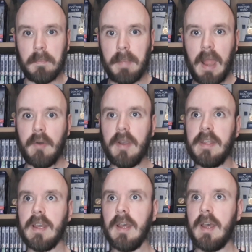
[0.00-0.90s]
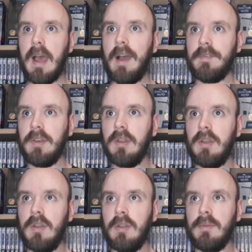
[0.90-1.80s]
and Perry
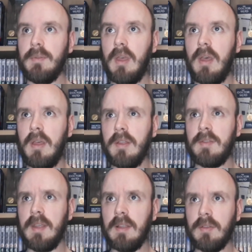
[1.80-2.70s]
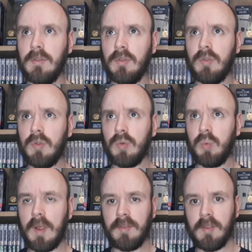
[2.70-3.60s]
after season
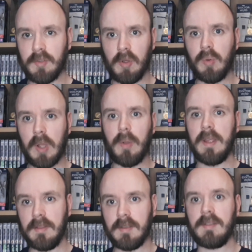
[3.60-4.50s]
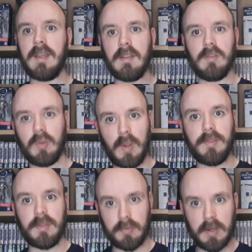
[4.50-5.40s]
22 going into season
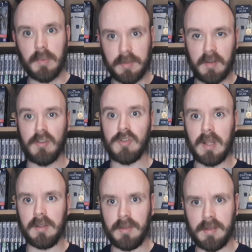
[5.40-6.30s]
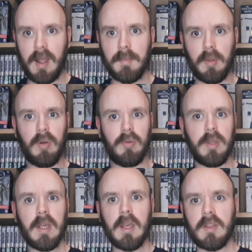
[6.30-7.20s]
23 with Trial of the Time Lord.
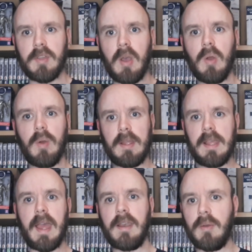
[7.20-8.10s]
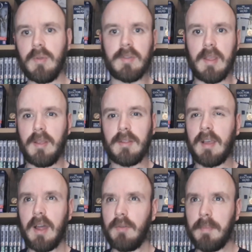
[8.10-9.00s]
So again, it
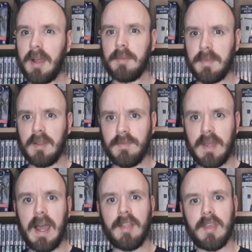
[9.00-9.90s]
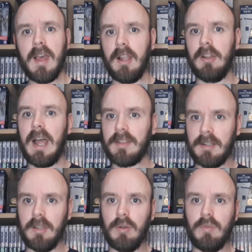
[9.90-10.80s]
kind of reminded me of that. Like
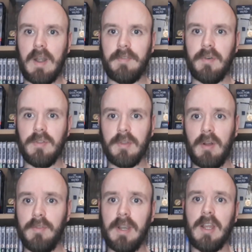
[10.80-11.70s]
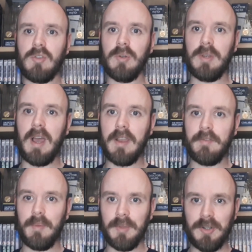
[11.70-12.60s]
the little reference of Nitro 9
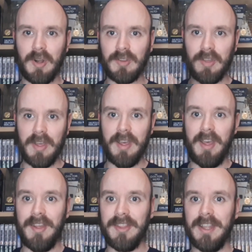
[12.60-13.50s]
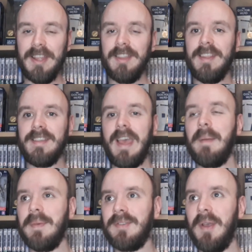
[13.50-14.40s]
from the Doctor earlier in this
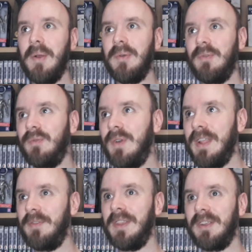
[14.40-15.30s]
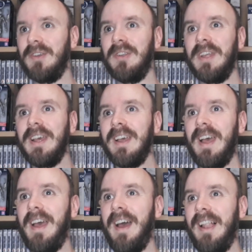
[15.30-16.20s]
episode. Really, really good.
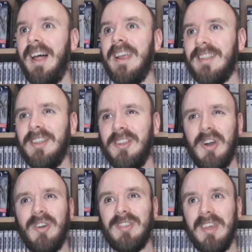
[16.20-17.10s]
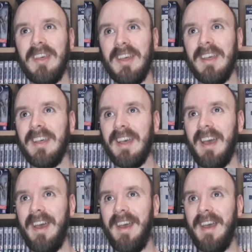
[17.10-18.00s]
I like that the Doctor,
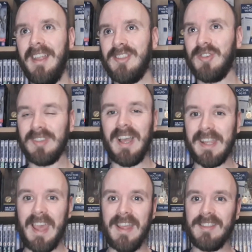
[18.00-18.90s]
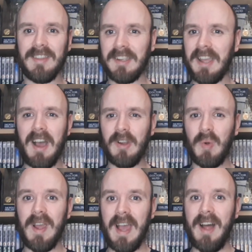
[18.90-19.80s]
just like Ace, can't
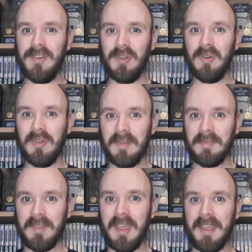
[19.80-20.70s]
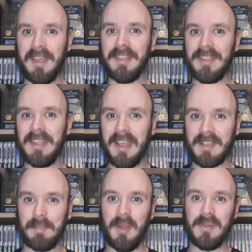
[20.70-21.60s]
quite handle the
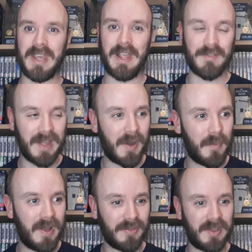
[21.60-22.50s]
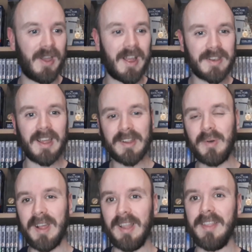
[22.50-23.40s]
explosives that well. So I
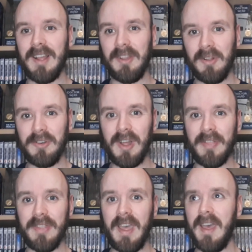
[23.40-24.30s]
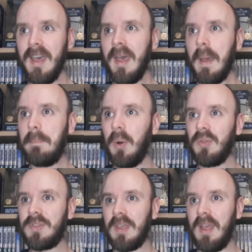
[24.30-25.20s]
quite like that little nod there.
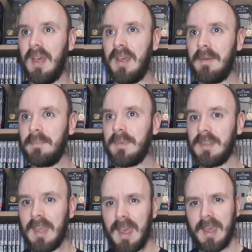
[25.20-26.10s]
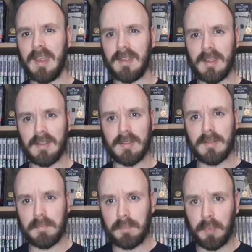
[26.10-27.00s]
But it
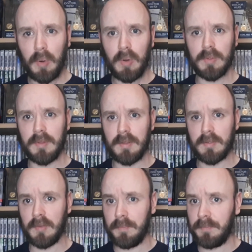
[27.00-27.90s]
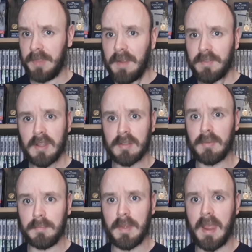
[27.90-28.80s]
brought definitely
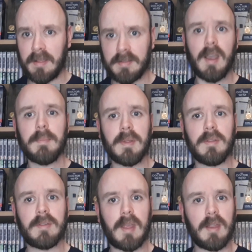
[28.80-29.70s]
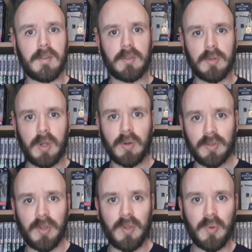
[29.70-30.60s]
some excitement into
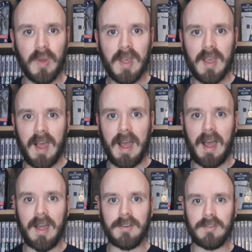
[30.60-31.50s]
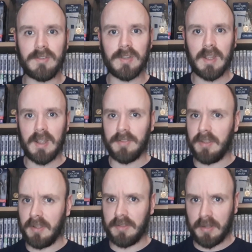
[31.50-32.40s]
Doctor Who, and
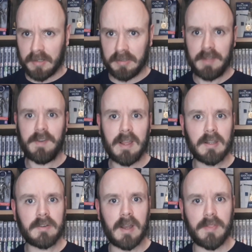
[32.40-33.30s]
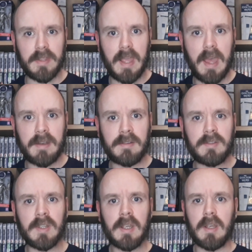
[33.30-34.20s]
the cliffhanger at the
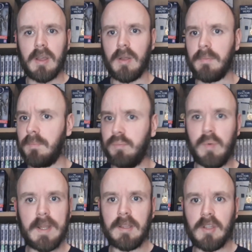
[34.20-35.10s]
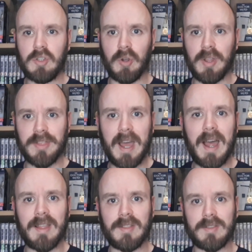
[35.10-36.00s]
end, really enjoyed
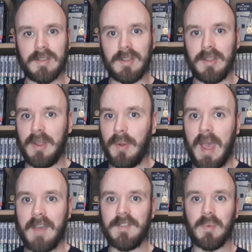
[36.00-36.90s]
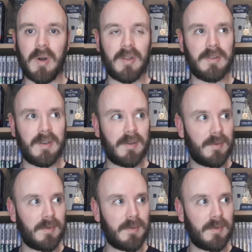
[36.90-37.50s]
that. You know, everyone,